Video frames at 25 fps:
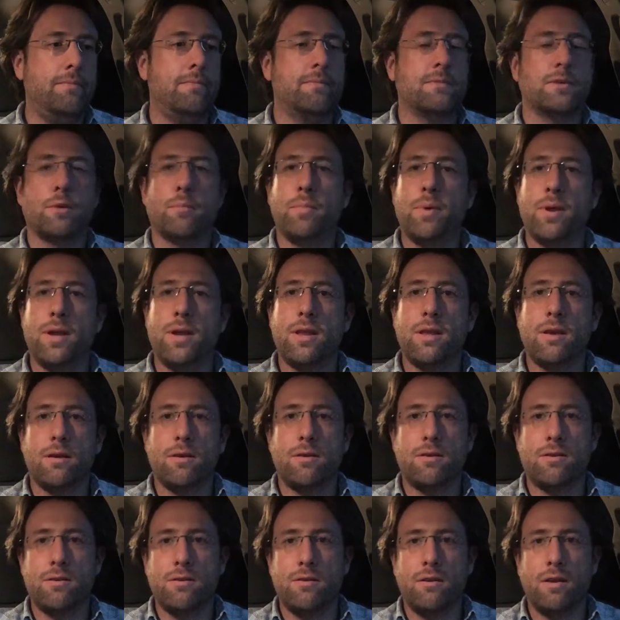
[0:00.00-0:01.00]
depending
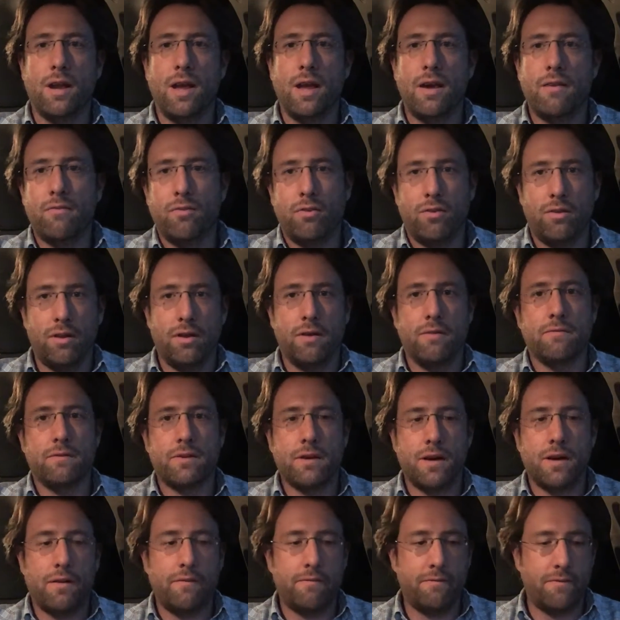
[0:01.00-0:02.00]
on your level
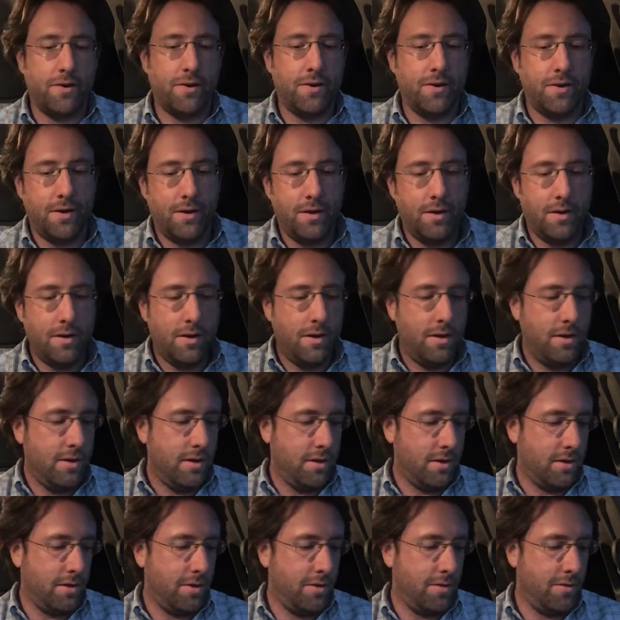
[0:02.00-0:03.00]
of comfort.
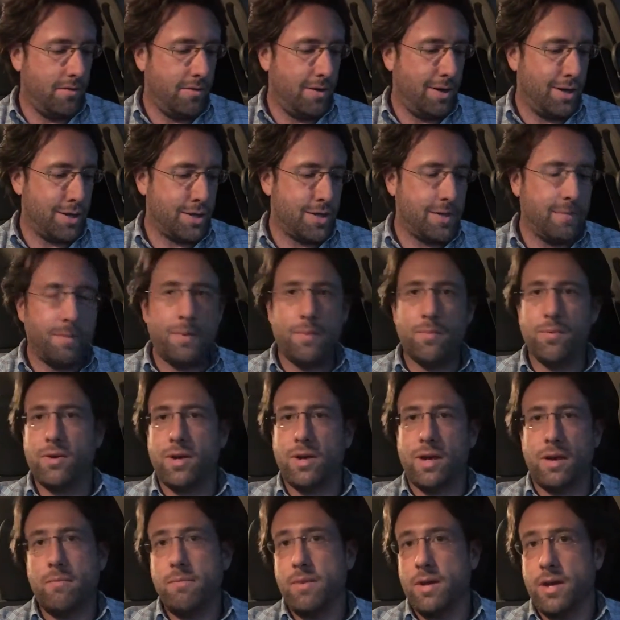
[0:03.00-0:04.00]
You know, now some people
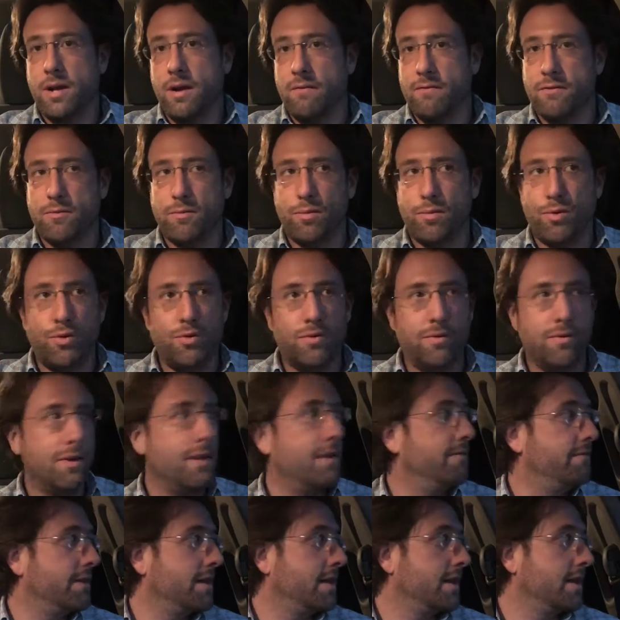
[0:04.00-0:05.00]
can be comfortable
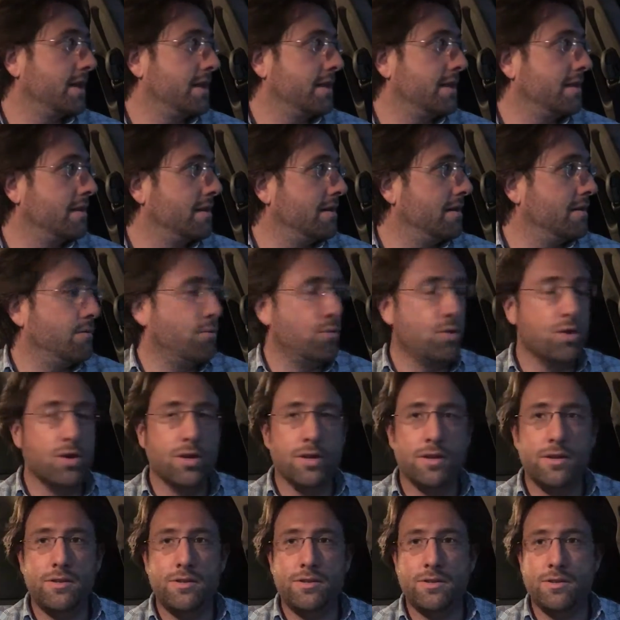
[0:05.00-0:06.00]
living in the
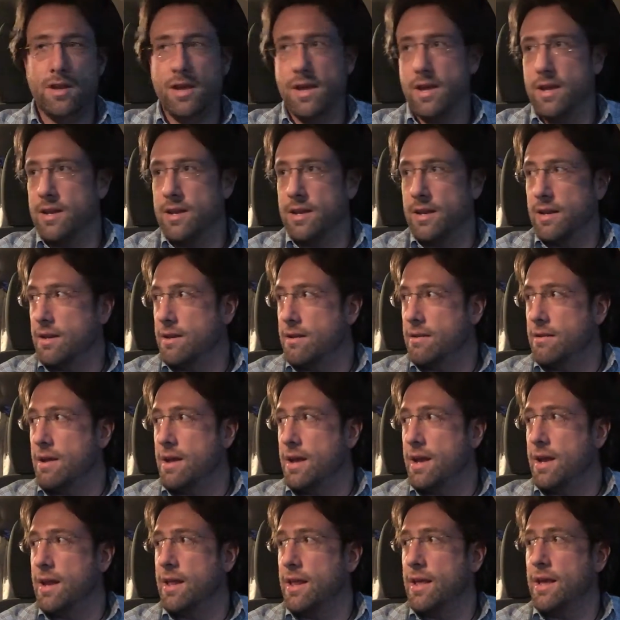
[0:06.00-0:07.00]
woods and
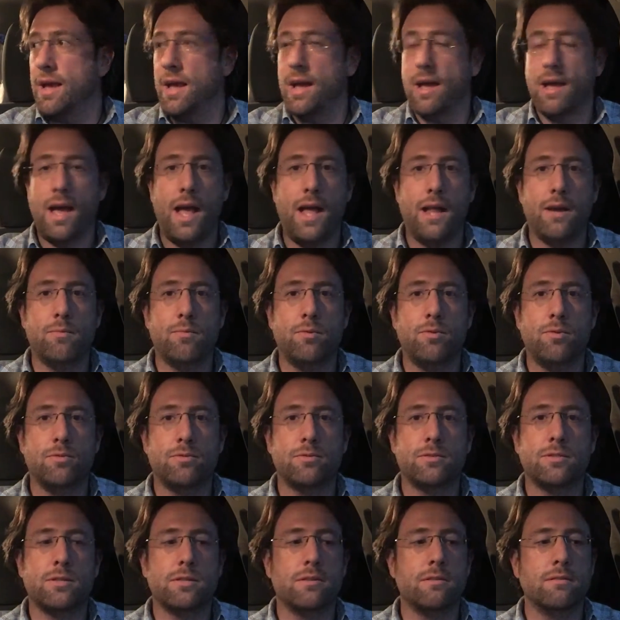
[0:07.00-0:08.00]
eating
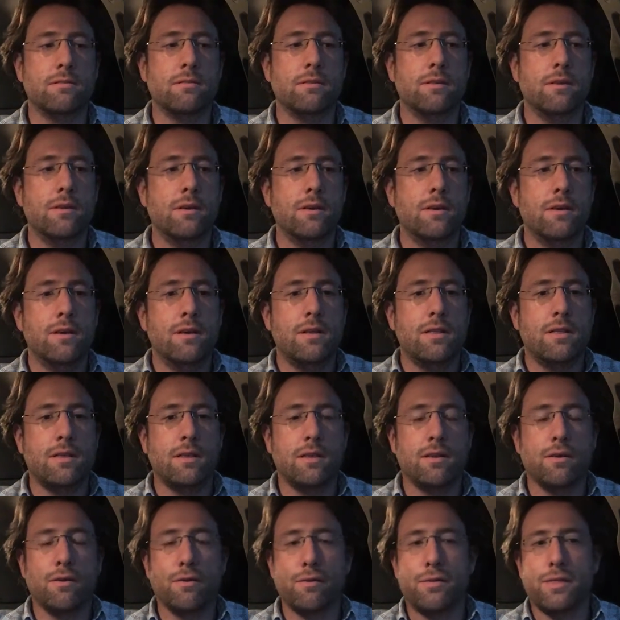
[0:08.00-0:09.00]
animals and,
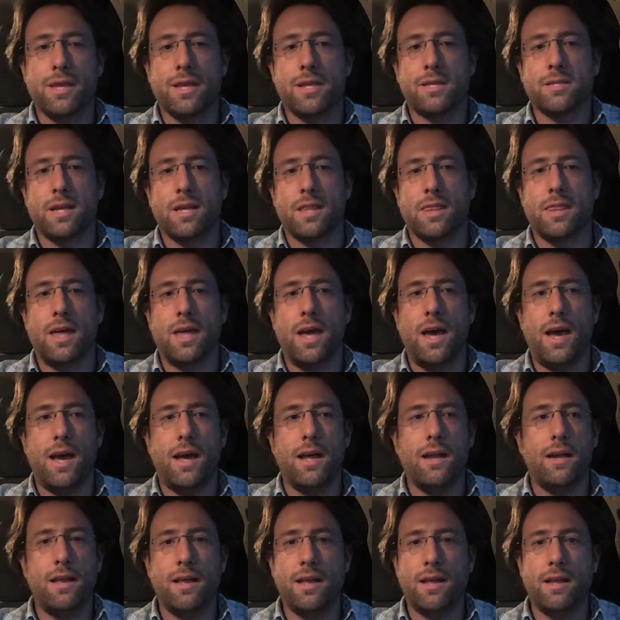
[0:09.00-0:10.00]
things like
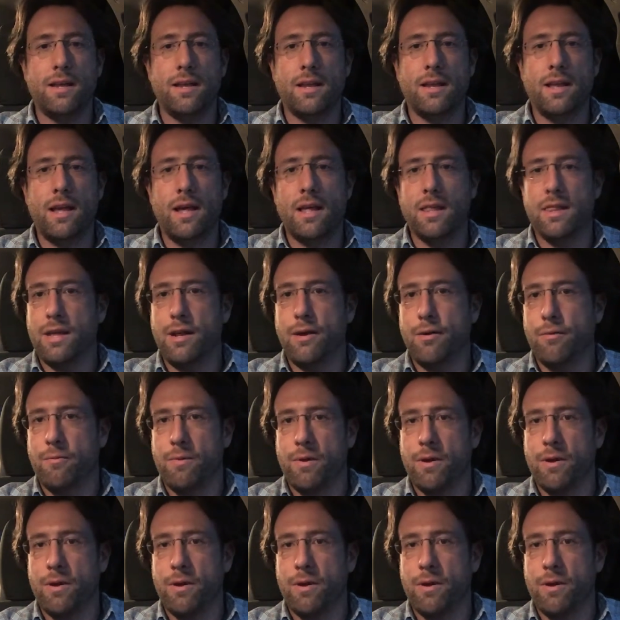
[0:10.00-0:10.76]
that, and they don't